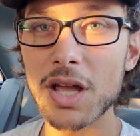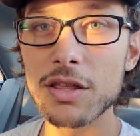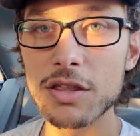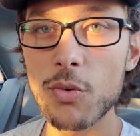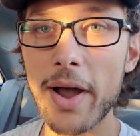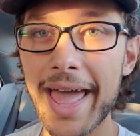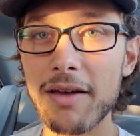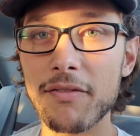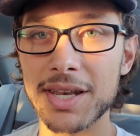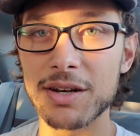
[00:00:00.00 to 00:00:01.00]
You
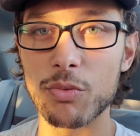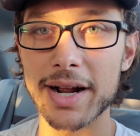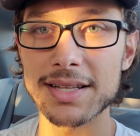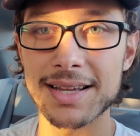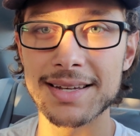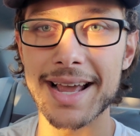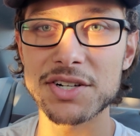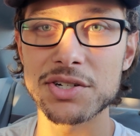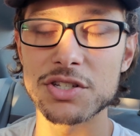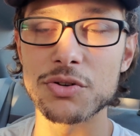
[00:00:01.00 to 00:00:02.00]
have a direct
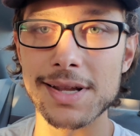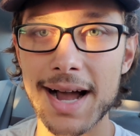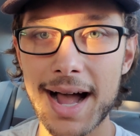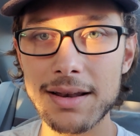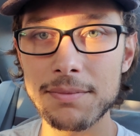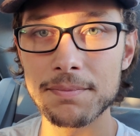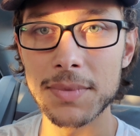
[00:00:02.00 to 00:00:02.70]
connection to God.